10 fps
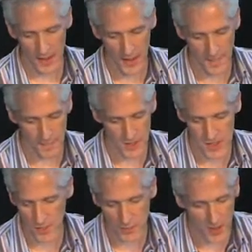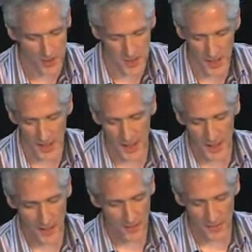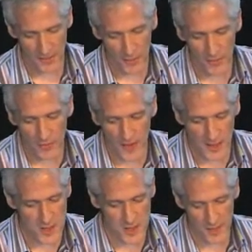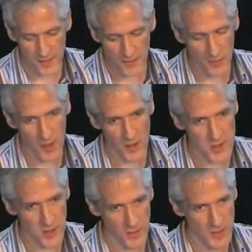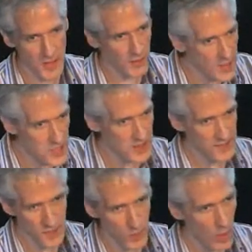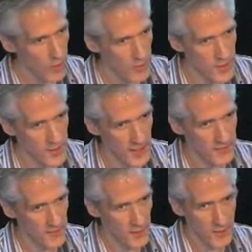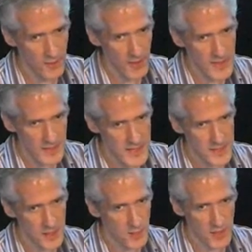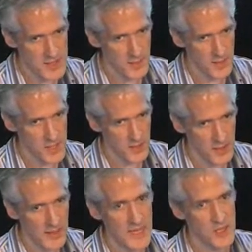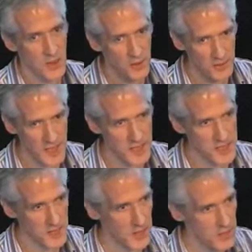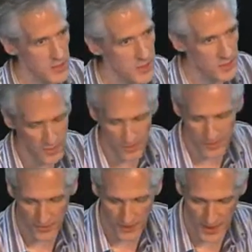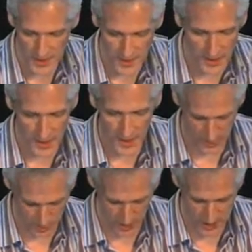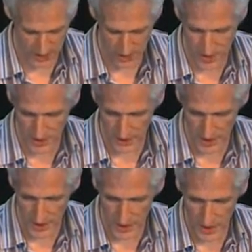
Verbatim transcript: Um, so birds, feathers for birds were there originally for warmth and for regulating the body temperature, and later on they, they turned out to be useful for, for flight, and that applies to lots of things.